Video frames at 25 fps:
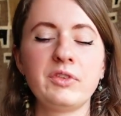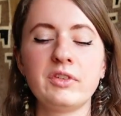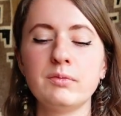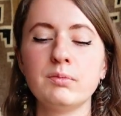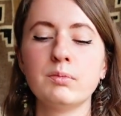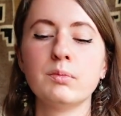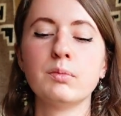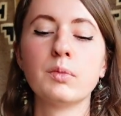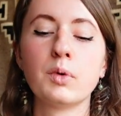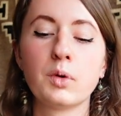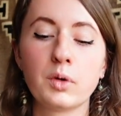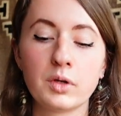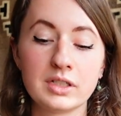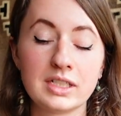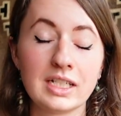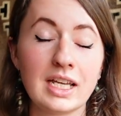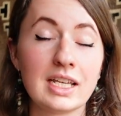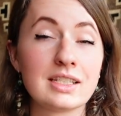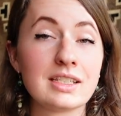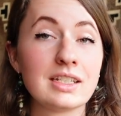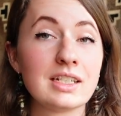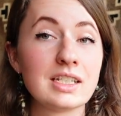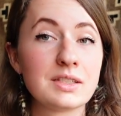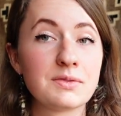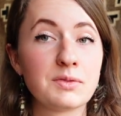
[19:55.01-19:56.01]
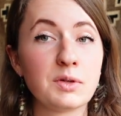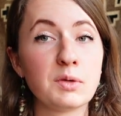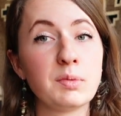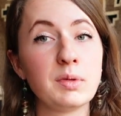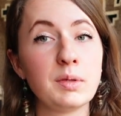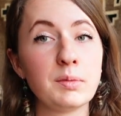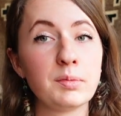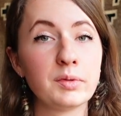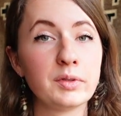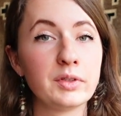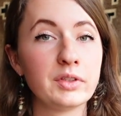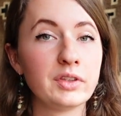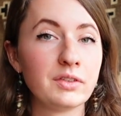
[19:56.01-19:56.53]
more TestKnits for
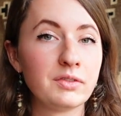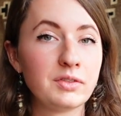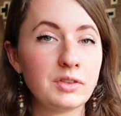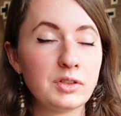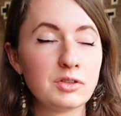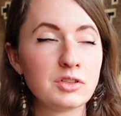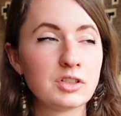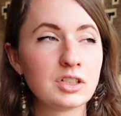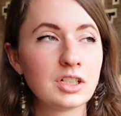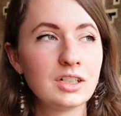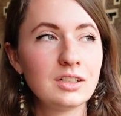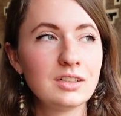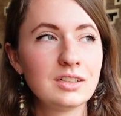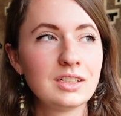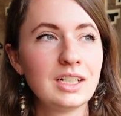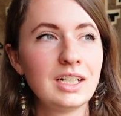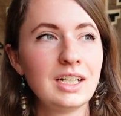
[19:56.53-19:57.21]
people in the future.